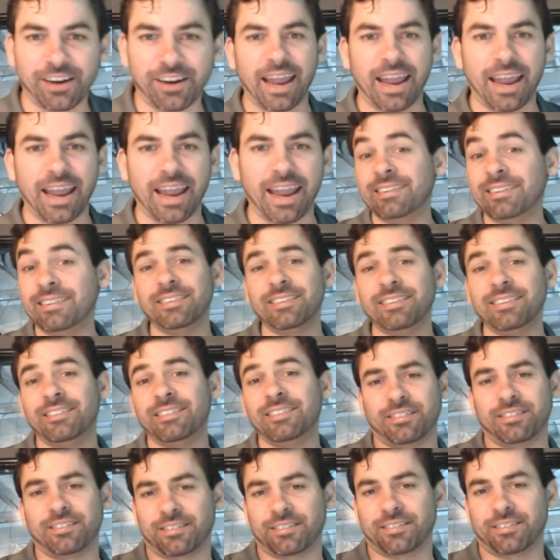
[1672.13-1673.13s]
And this is just
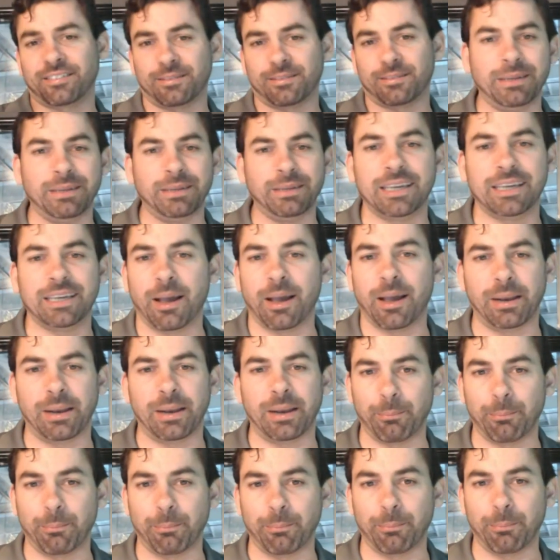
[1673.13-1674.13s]
me coming up with a
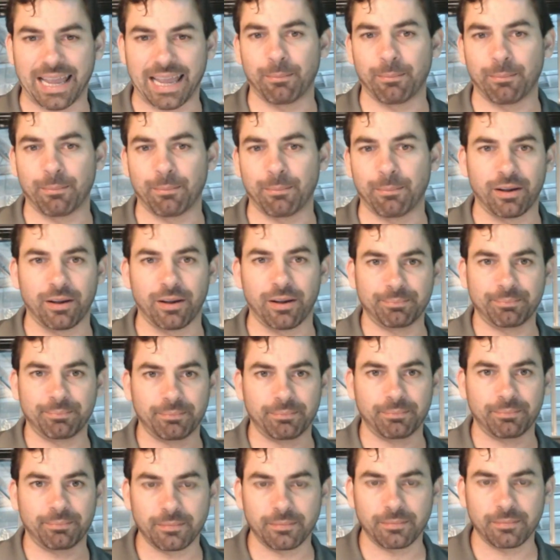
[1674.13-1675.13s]
game
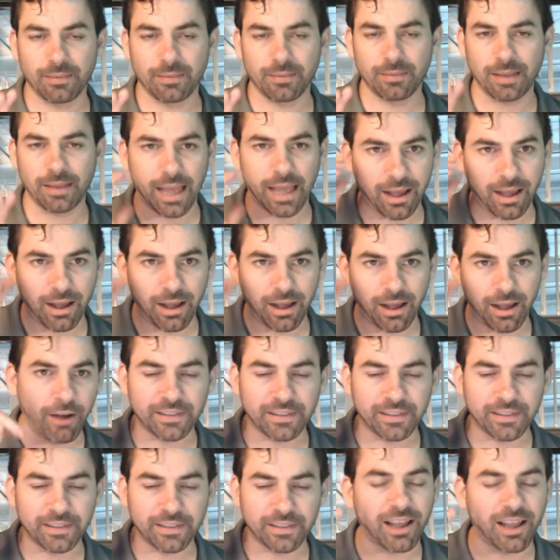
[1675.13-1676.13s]
off the
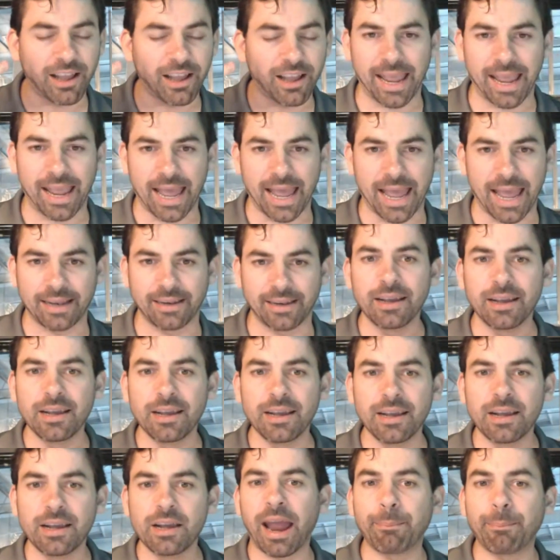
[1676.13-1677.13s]
top of my head,
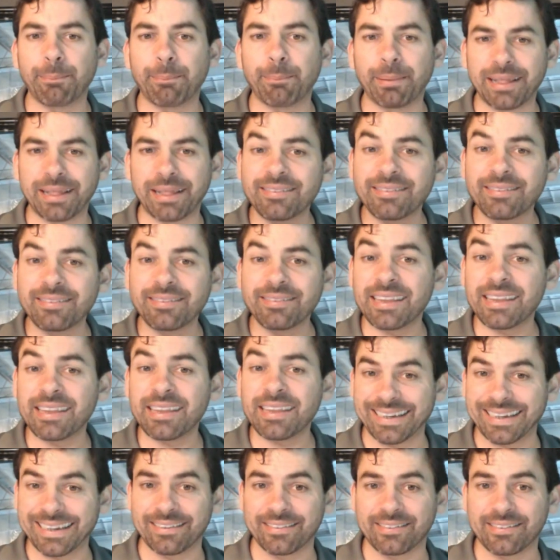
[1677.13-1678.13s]
right? But that's the
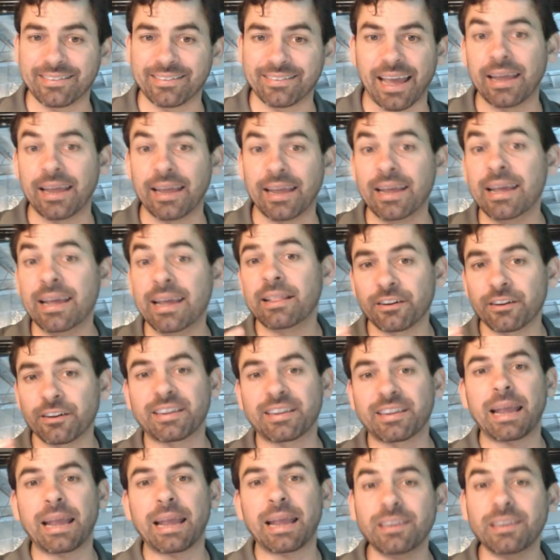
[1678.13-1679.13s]
idea, is that there's
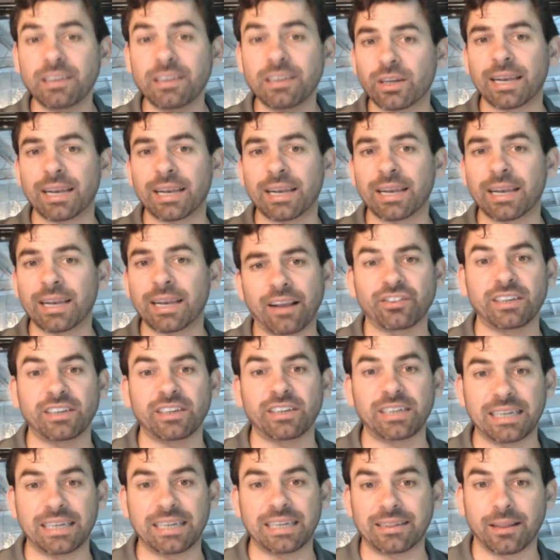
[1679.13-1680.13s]
games that you can actually
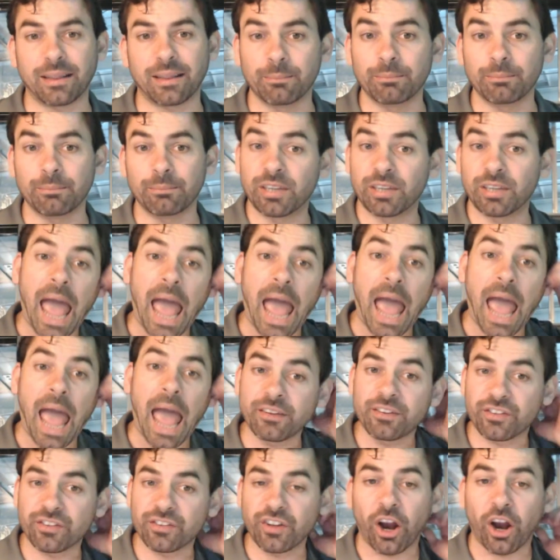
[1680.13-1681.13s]
get them to
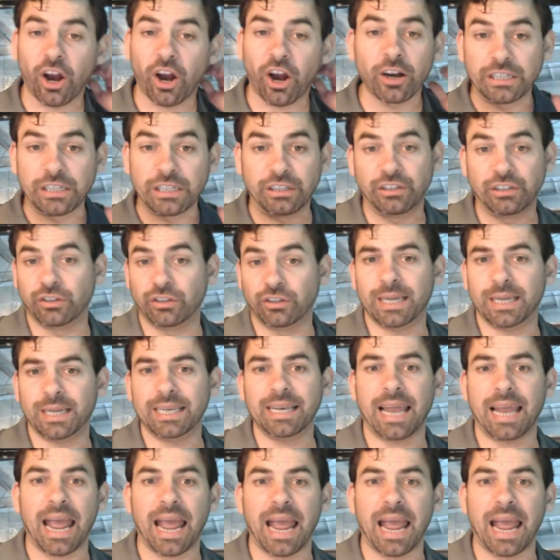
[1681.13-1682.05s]
start doing and